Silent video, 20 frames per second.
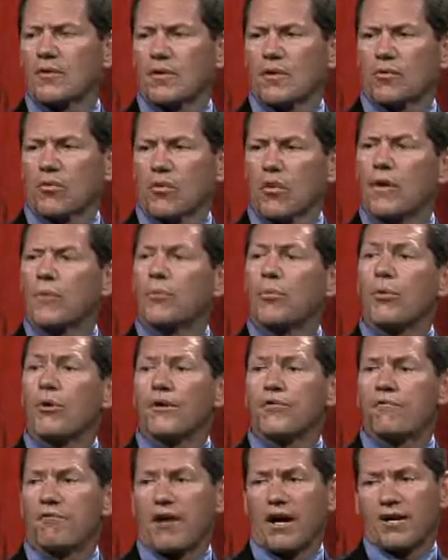
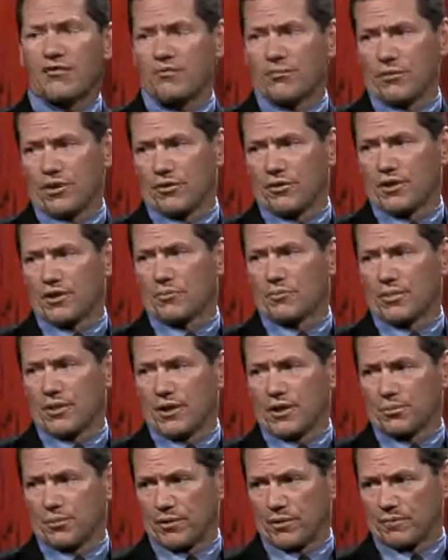1.5 million
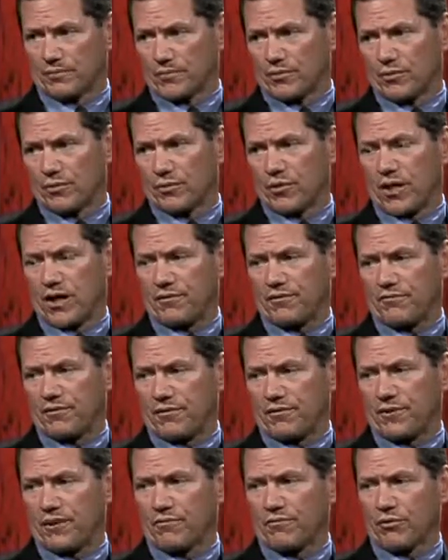people through our
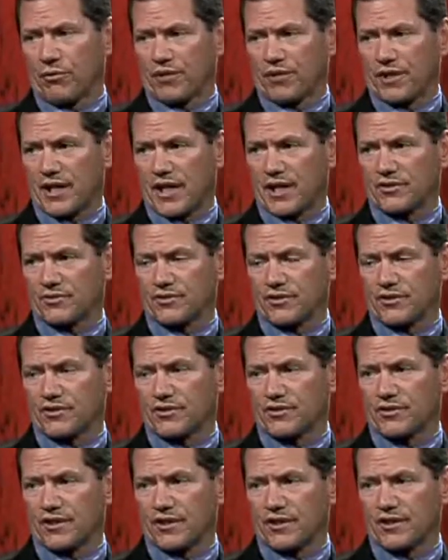54 towns and
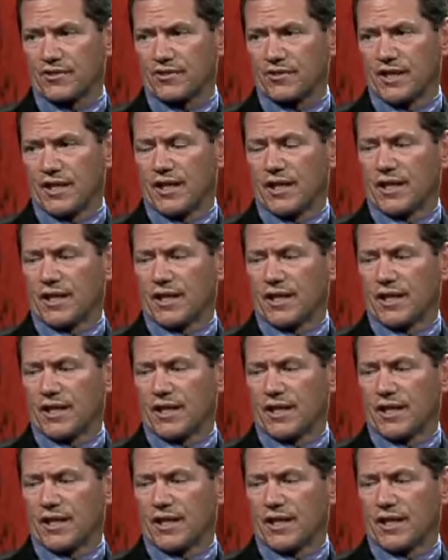cities,